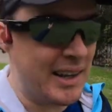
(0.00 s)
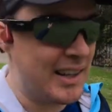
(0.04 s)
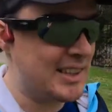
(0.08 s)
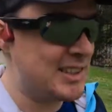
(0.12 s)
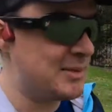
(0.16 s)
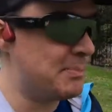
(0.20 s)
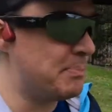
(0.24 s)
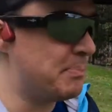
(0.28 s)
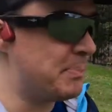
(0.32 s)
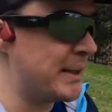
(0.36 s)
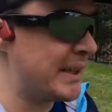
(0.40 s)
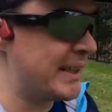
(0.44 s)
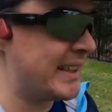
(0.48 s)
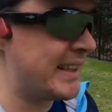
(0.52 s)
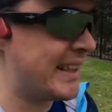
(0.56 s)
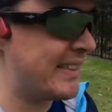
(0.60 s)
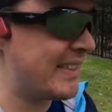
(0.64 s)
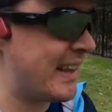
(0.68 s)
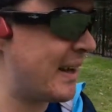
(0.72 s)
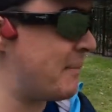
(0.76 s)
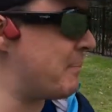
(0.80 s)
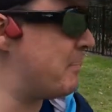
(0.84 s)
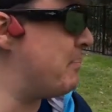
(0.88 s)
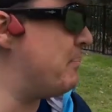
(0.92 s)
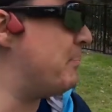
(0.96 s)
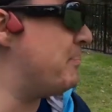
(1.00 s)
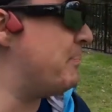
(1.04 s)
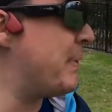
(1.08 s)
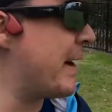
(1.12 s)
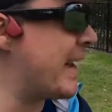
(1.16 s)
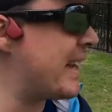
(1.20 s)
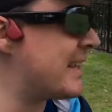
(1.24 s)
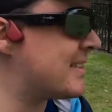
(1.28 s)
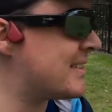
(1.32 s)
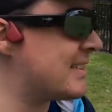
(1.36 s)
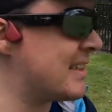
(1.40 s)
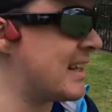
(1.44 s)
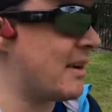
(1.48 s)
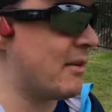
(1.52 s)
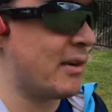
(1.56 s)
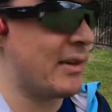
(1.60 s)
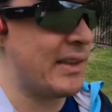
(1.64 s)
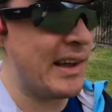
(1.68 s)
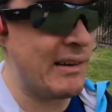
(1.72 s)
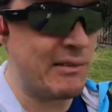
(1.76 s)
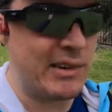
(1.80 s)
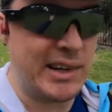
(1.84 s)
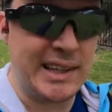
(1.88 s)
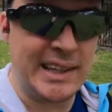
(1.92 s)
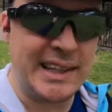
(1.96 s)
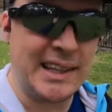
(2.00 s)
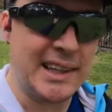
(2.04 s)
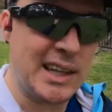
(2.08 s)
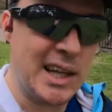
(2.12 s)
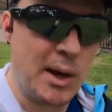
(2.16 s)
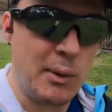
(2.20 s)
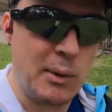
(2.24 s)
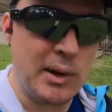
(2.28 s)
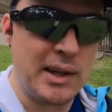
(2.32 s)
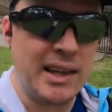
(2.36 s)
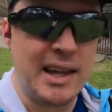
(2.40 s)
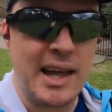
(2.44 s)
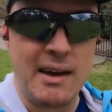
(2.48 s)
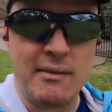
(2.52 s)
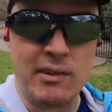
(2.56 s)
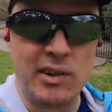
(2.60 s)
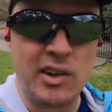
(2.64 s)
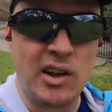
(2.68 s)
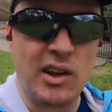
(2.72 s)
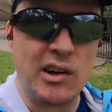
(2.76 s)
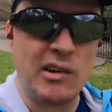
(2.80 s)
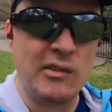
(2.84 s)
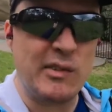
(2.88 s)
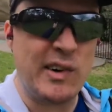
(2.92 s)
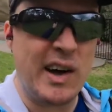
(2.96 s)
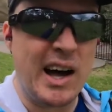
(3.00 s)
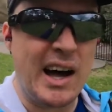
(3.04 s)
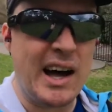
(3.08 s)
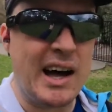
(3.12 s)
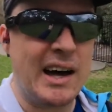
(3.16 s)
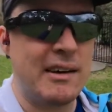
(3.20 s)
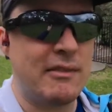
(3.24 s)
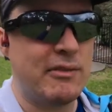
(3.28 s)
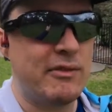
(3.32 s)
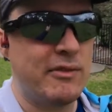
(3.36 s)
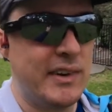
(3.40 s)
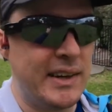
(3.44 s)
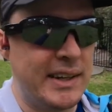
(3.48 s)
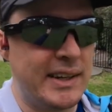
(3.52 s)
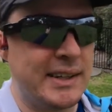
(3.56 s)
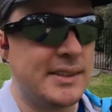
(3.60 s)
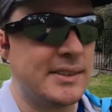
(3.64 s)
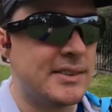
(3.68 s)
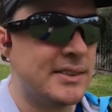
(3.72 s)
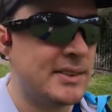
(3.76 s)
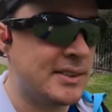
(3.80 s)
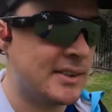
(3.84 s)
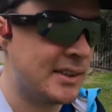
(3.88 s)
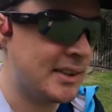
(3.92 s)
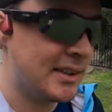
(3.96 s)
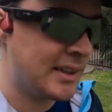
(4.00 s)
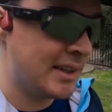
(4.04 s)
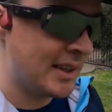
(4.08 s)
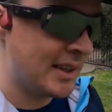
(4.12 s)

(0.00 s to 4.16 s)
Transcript: That's building that base level, that really lower level of heart fitness.